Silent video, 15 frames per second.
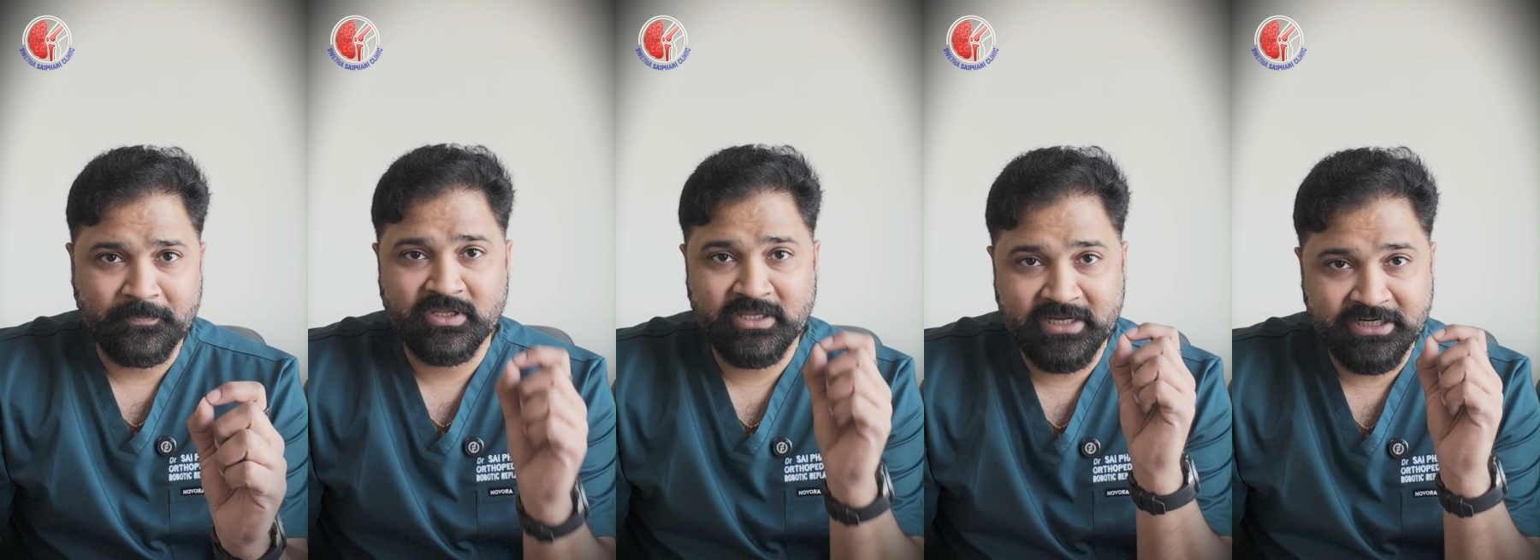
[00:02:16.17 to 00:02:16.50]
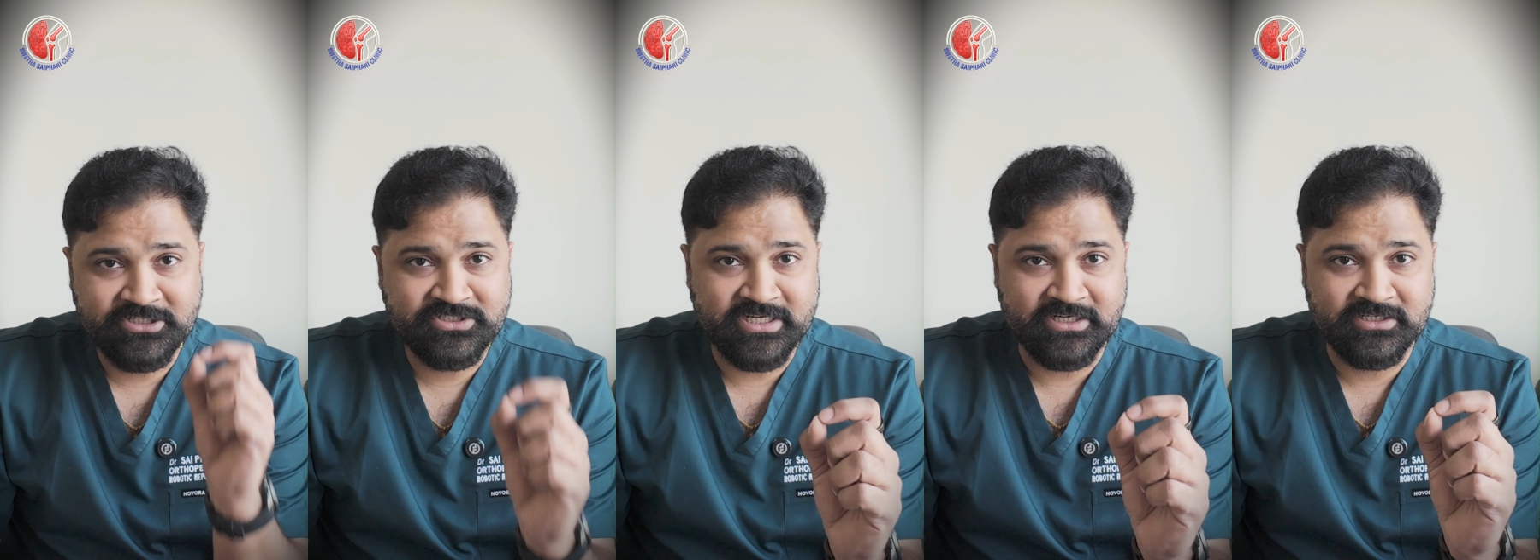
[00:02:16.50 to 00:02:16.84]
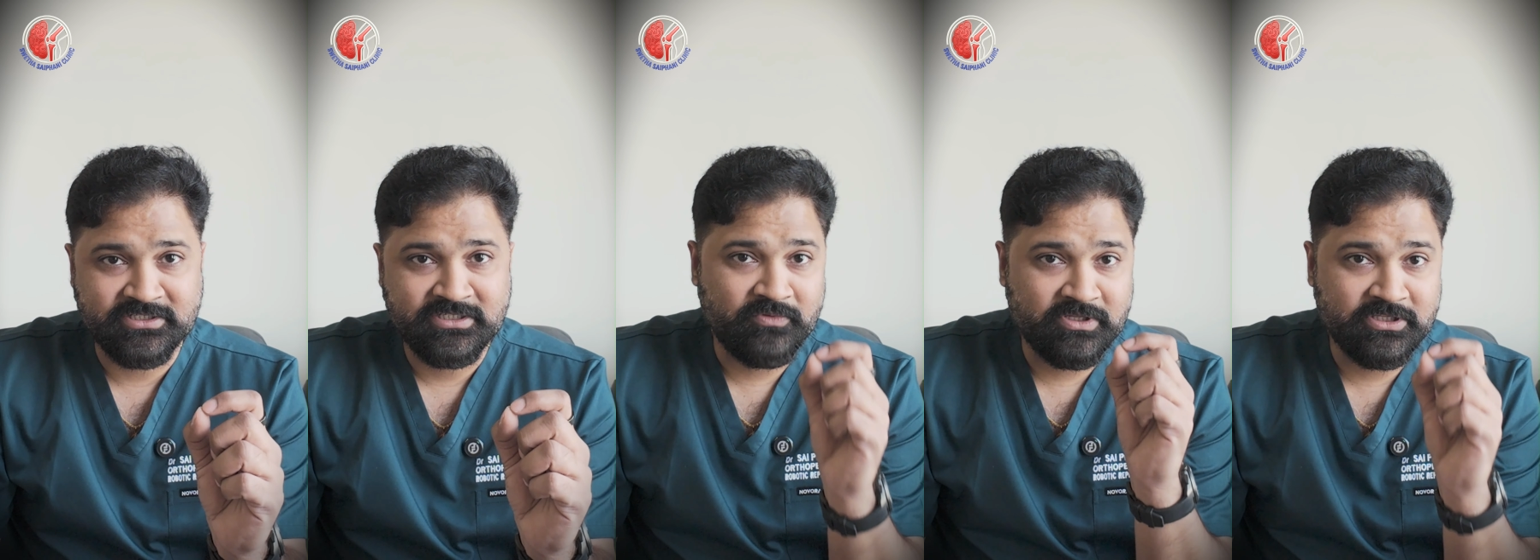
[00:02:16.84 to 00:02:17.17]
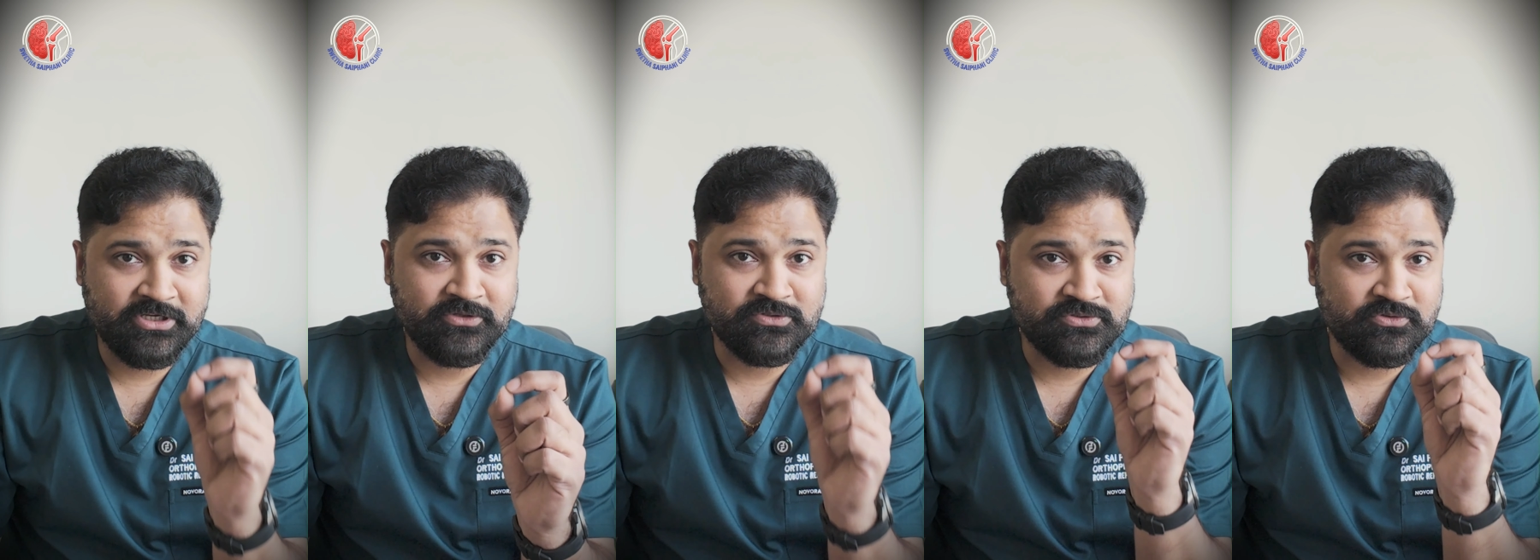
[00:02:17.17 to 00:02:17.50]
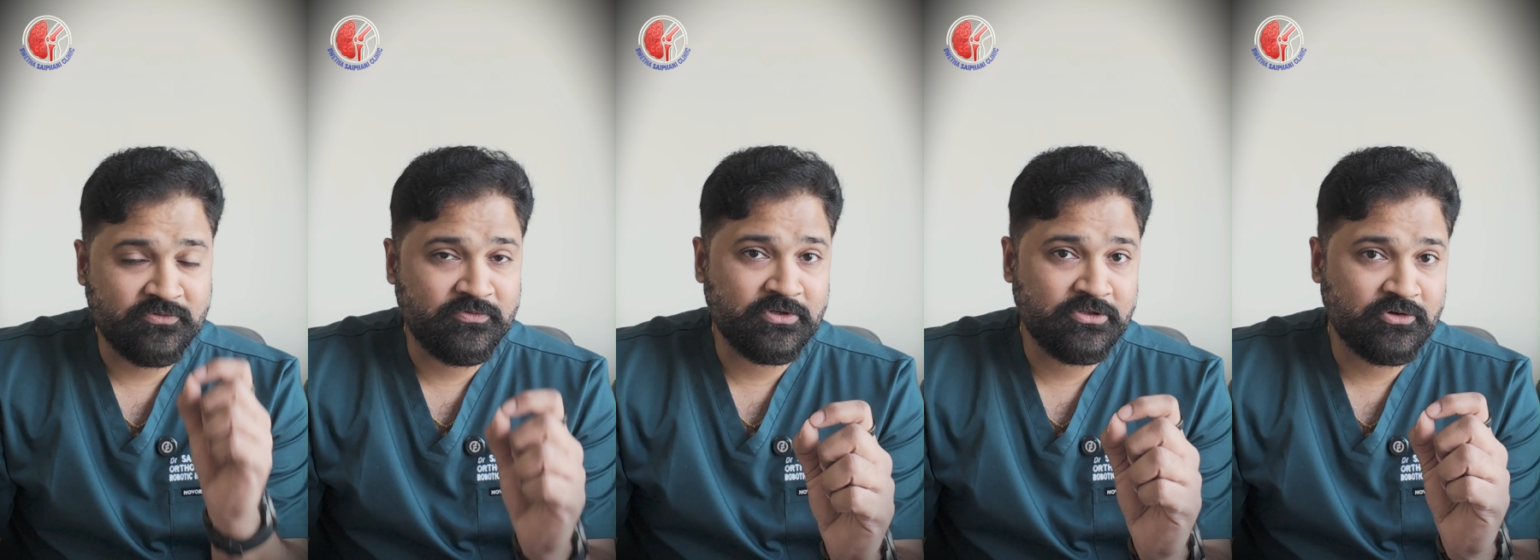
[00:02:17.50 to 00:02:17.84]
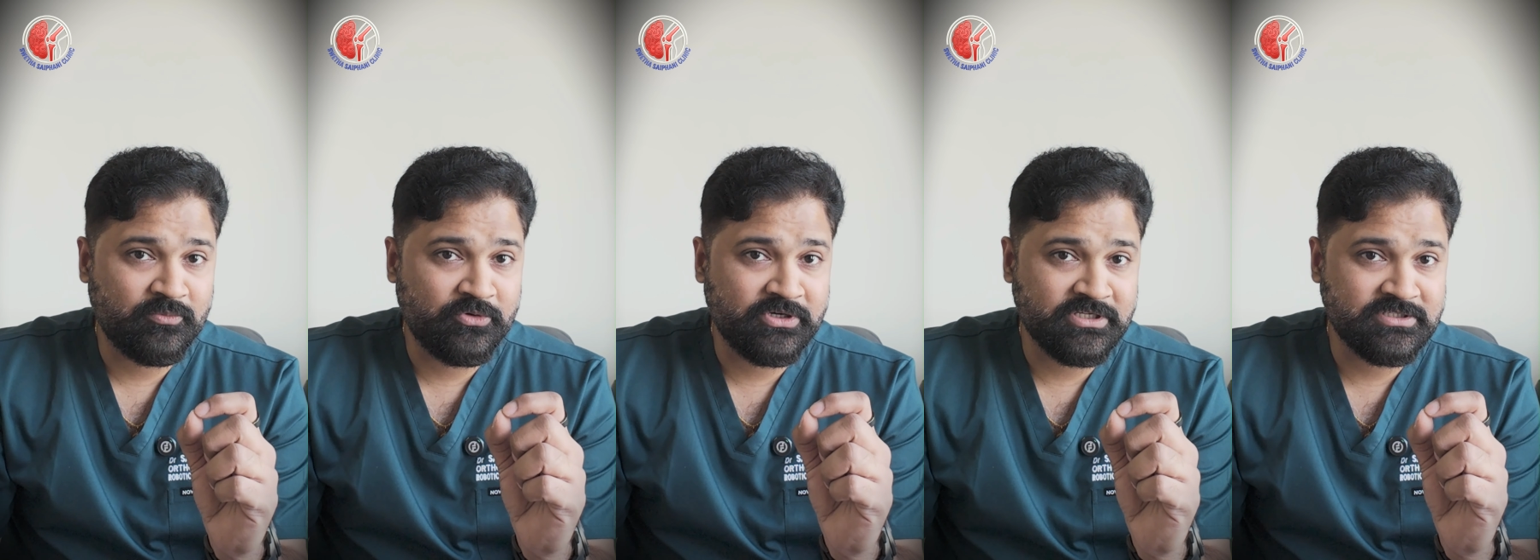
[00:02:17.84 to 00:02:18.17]
get checked whether you suit for the
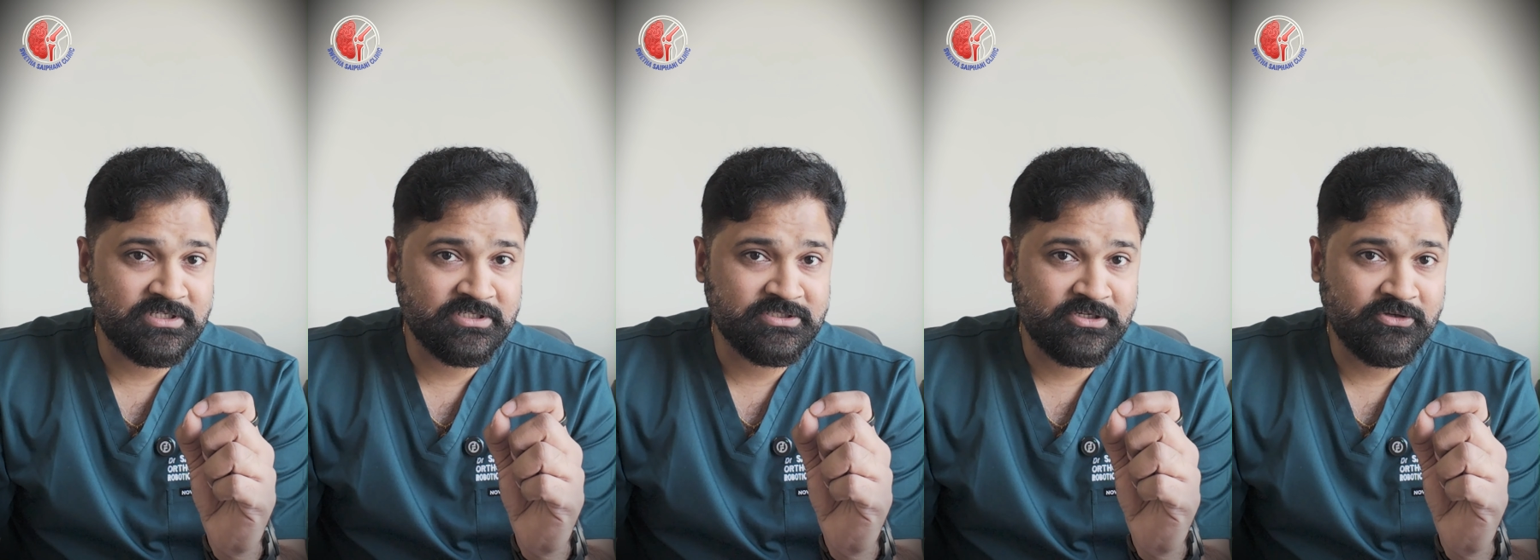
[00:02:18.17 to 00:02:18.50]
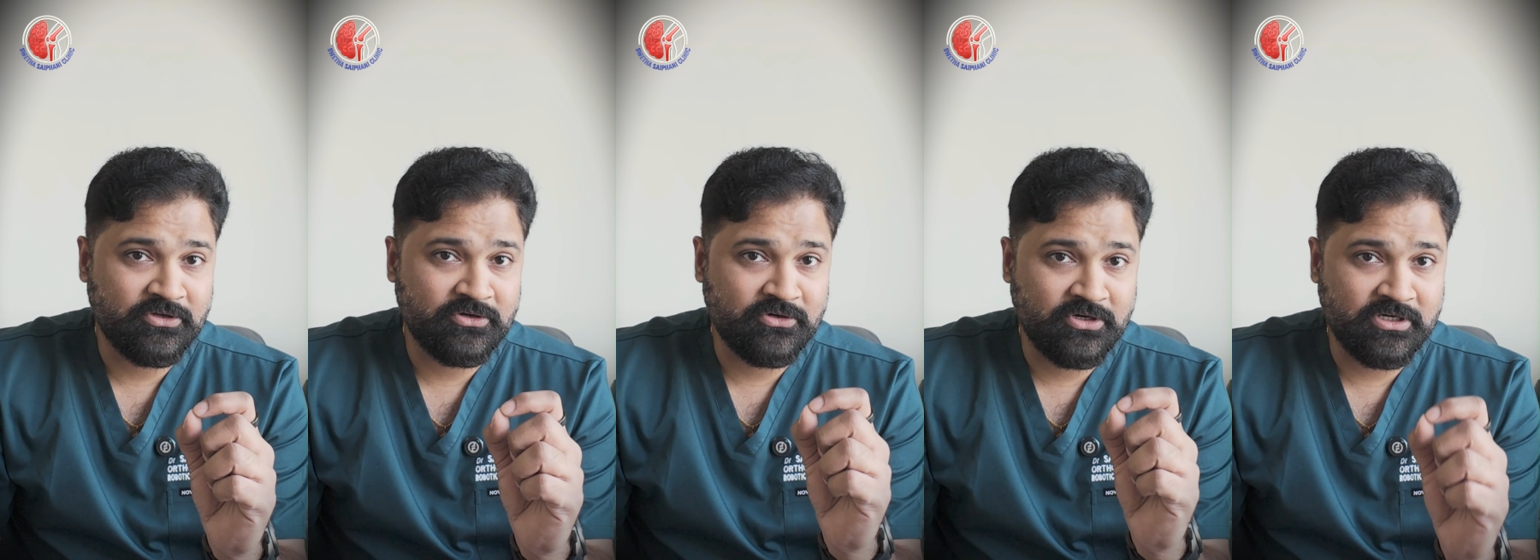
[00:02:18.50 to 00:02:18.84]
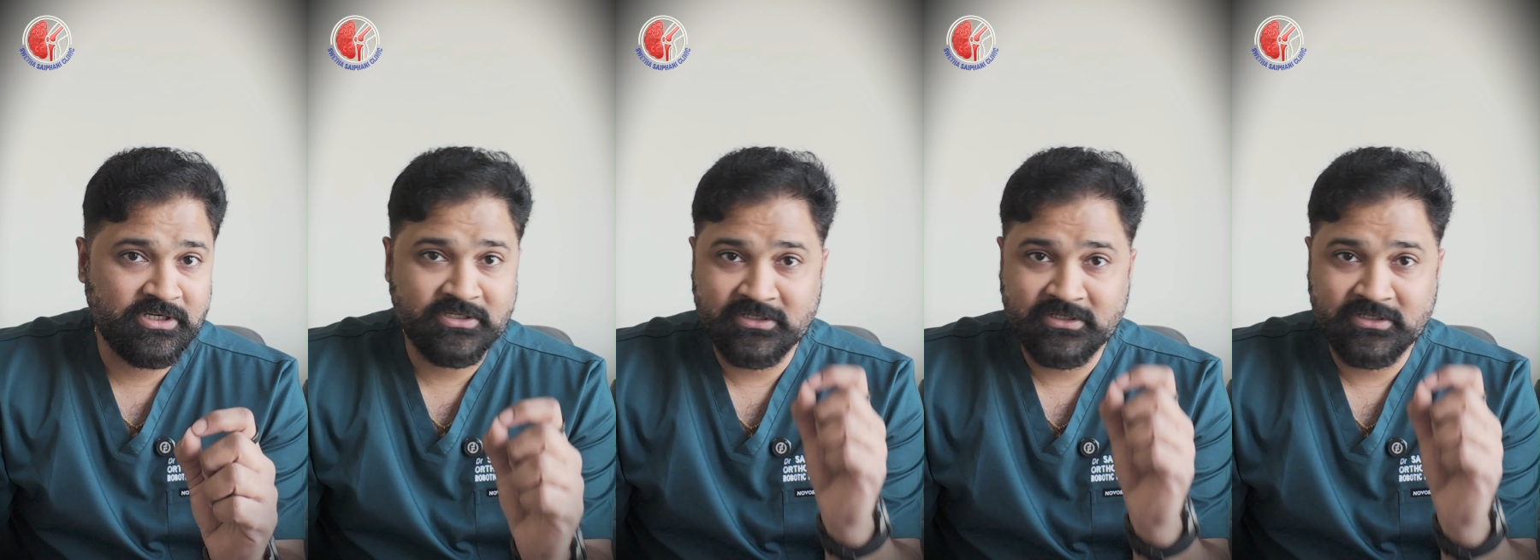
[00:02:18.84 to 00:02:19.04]
robotic surgery or not